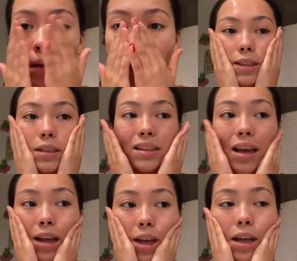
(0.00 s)
It's
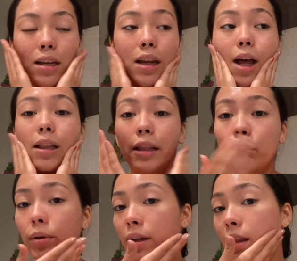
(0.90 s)
not
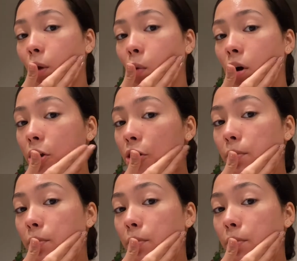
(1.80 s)
liquidy like water,